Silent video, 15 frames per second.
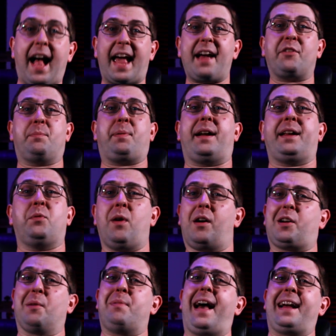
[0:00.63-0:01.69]
Hey everybody,
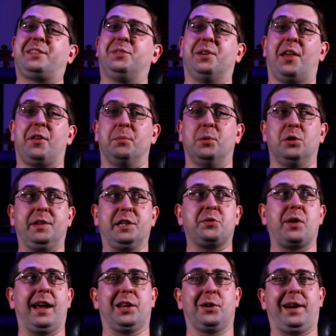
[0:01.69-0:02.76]
welcome back to another movie
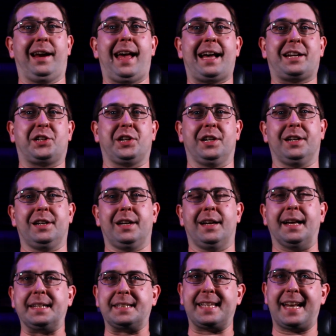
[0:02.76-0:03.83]
trailer
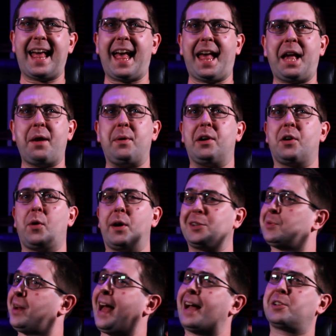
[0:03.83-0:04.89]
reaction. Today we are going
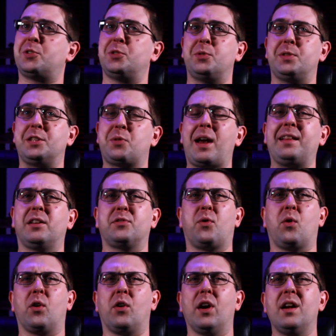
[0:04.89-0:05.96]
to react to the trailer
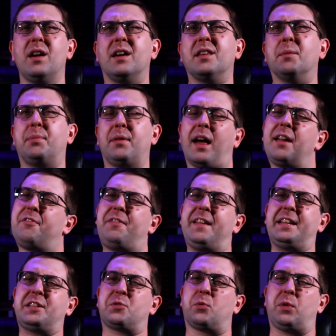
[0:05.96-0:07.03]
for the Blood
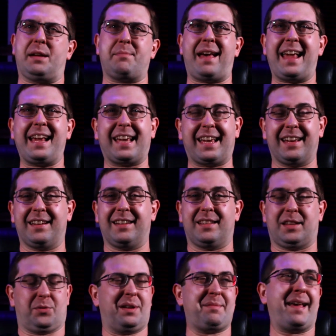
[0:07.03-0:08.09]
Feast remake?
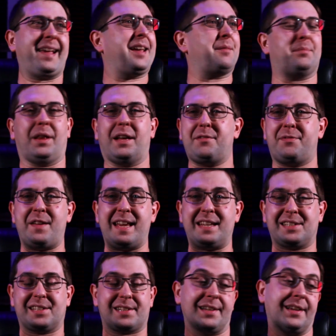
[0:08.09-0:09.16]
The remake in Blood
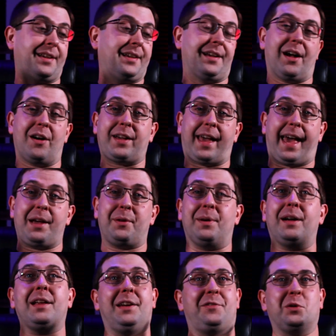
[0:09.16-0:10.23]
Feast? Okay,
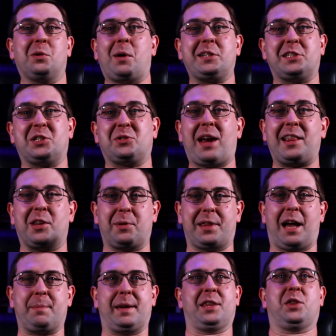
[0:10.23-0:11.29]
well, if you want to watch this trailer
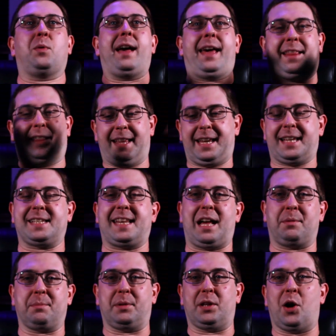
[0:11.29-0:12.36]
without me in the way, the link is
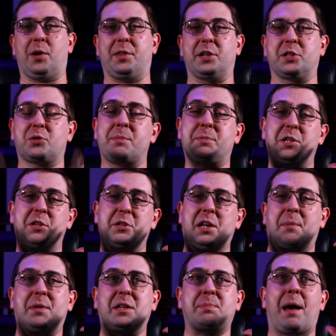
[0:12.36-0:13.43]
down below in the description or
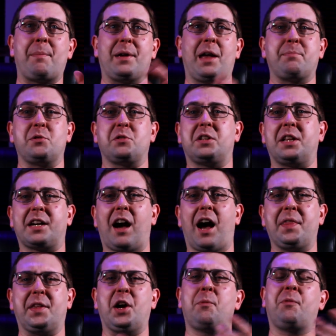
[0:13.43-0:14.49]
something's popping up you can click
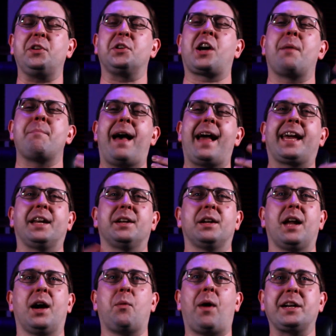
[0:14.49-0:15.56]
on, and hopefully you'll come back
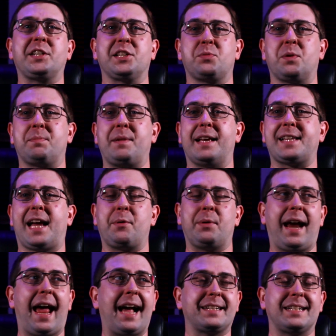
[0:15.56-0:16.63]
and uh, watch this with me as I
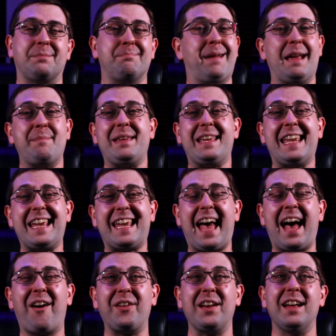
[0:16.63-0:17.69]
react and maybe geek
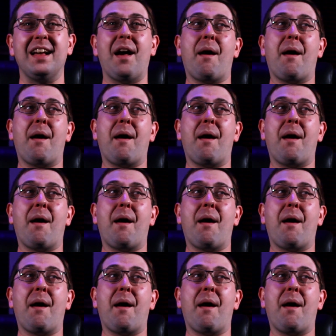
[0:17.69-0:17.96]
out.